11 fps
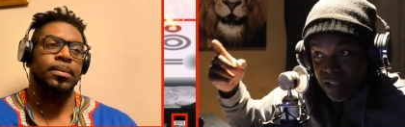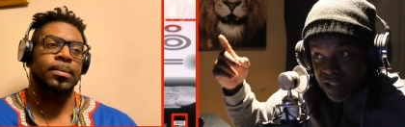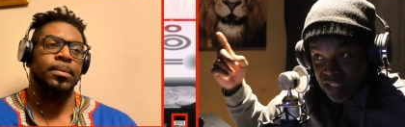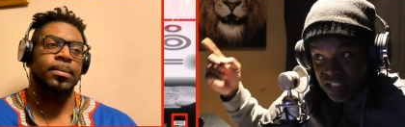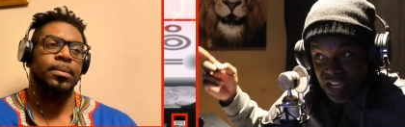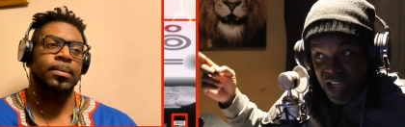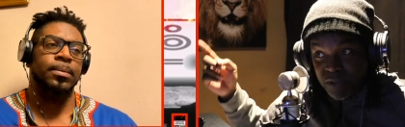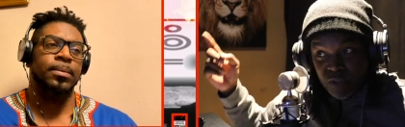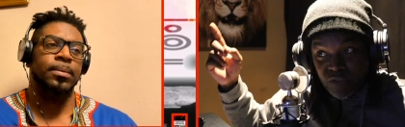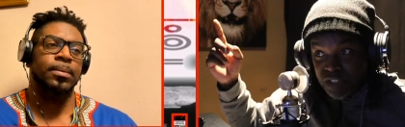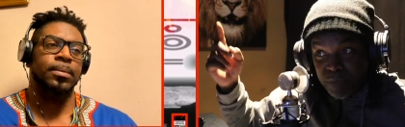Speaker 1: your job
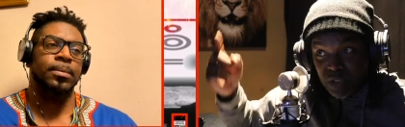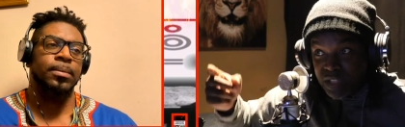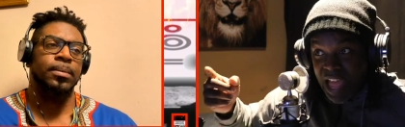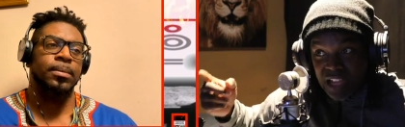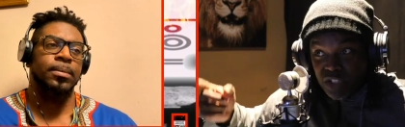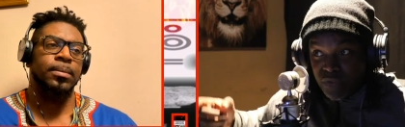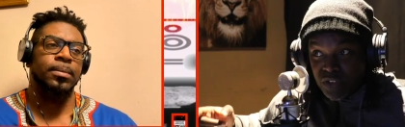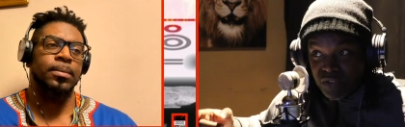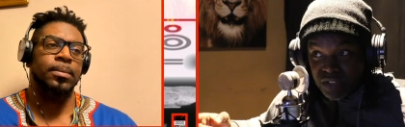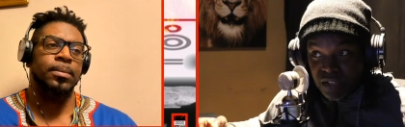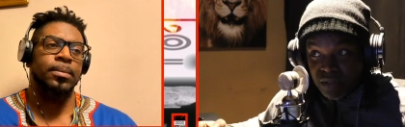don't even supposed to ask you for the
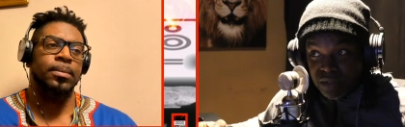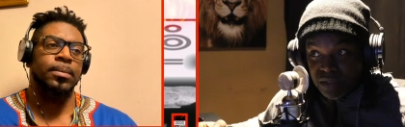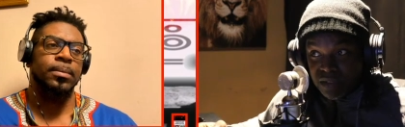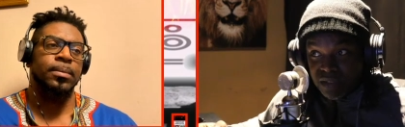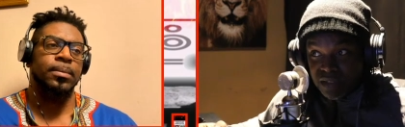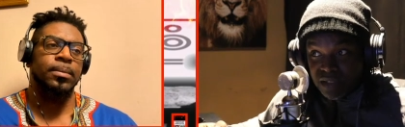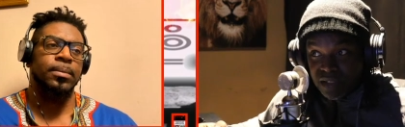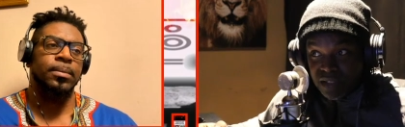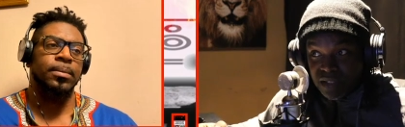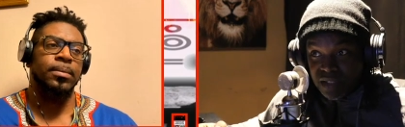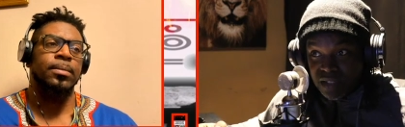results.
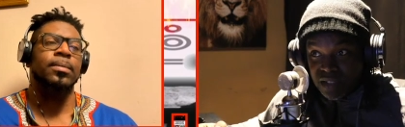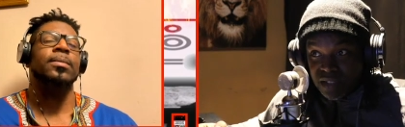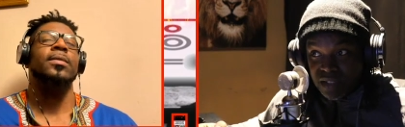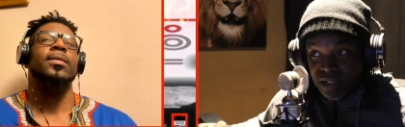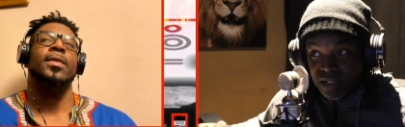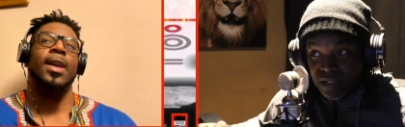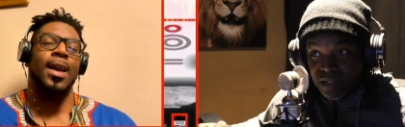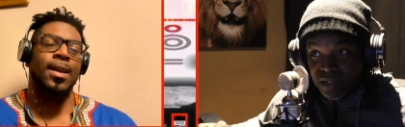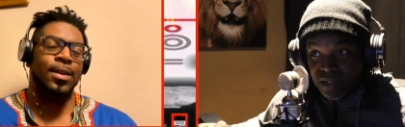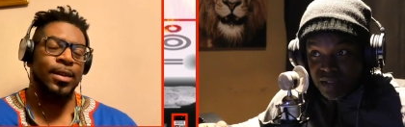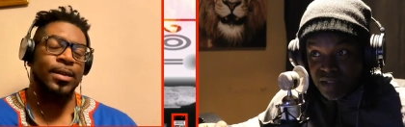
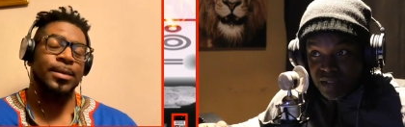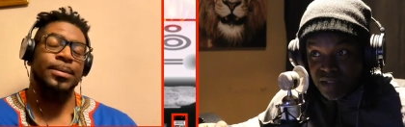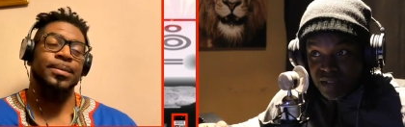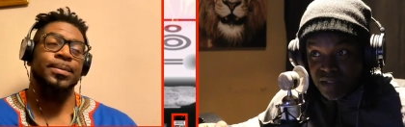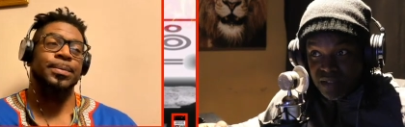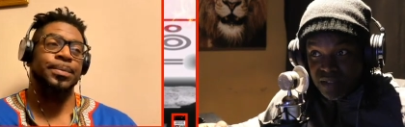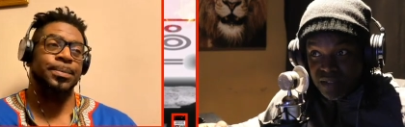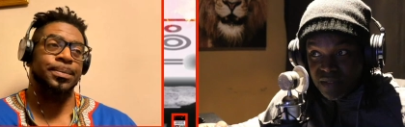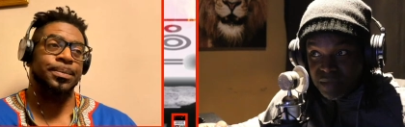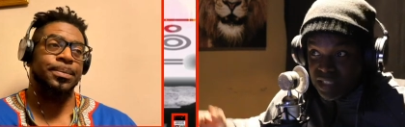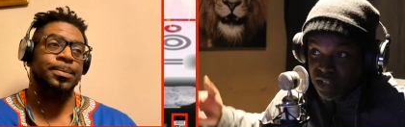
Speaker 2: I know.
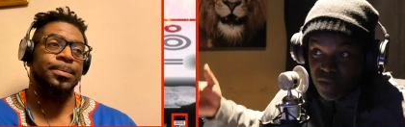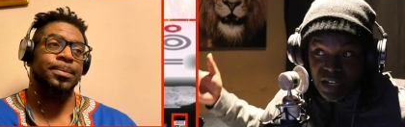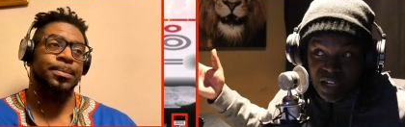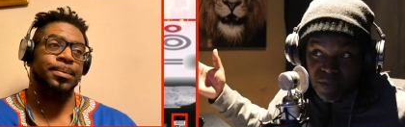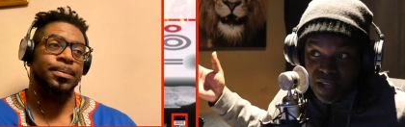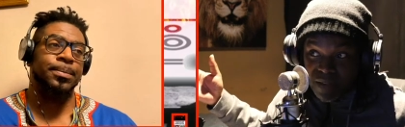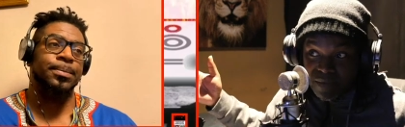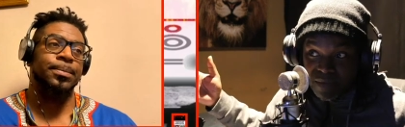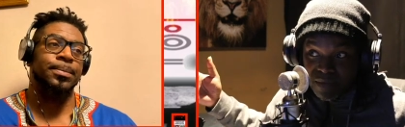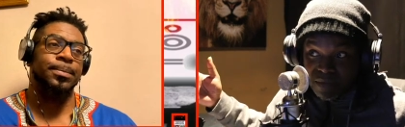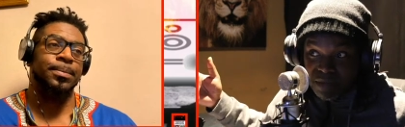
Speaker 1: But they do it anyway,
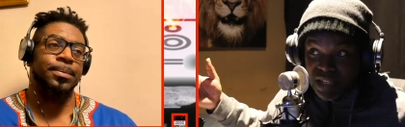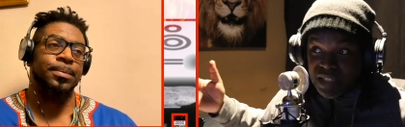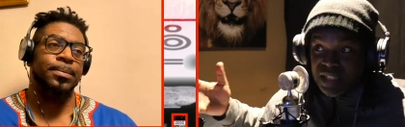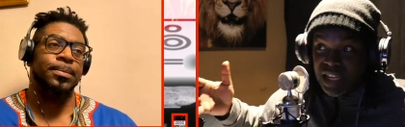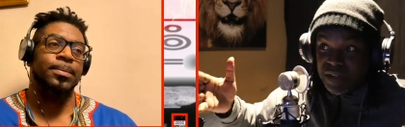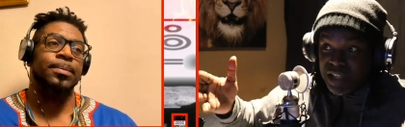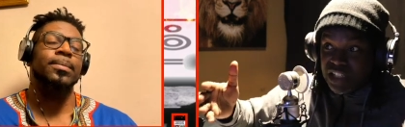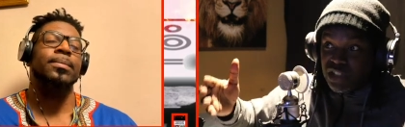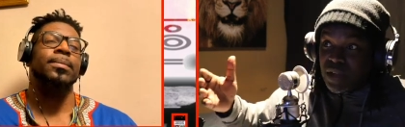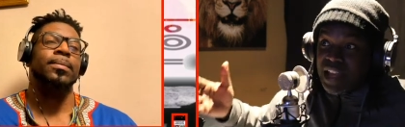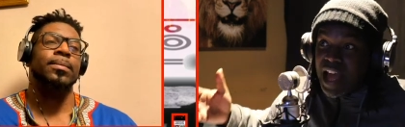because they
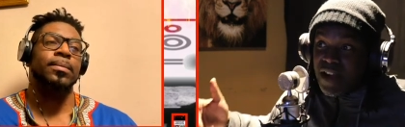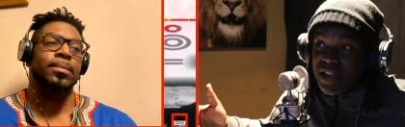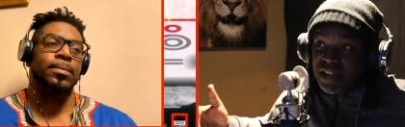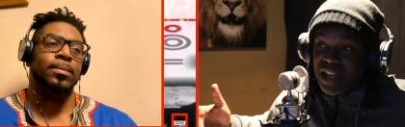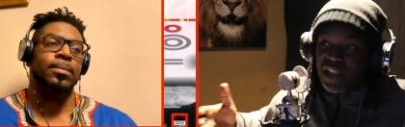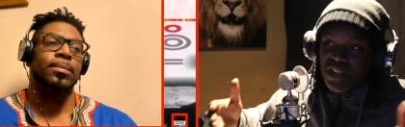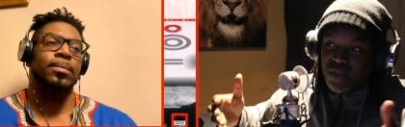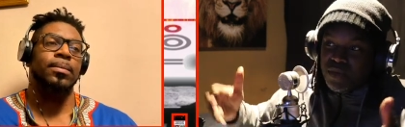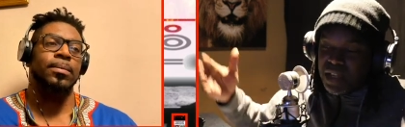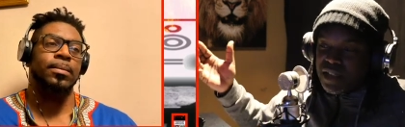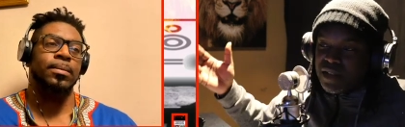because you allow it. Not you,
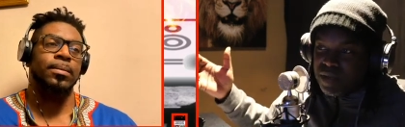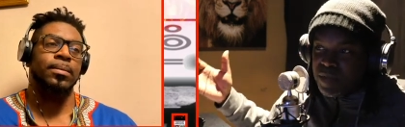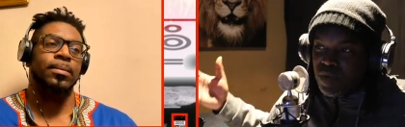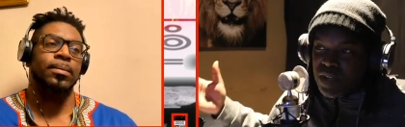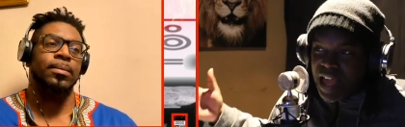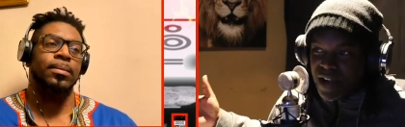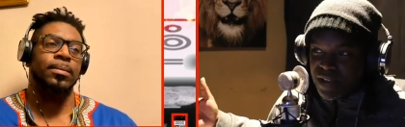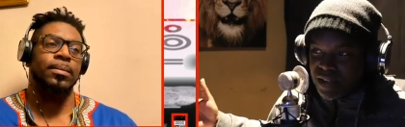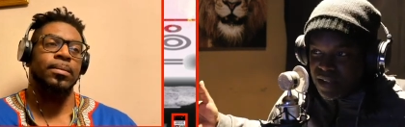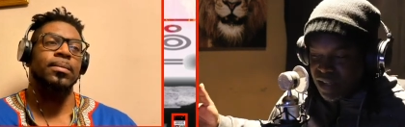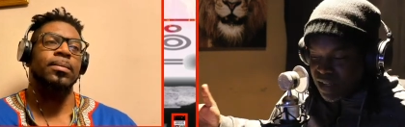but people allow it.
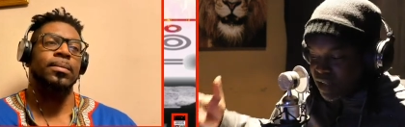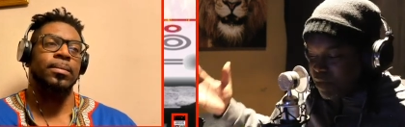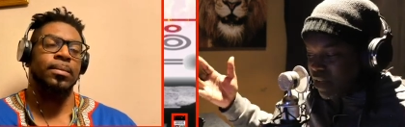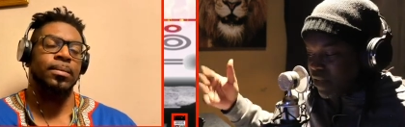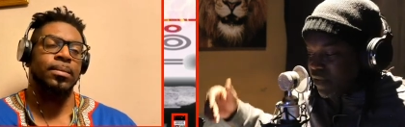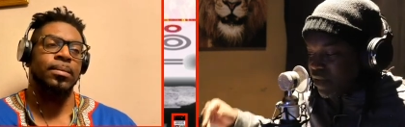But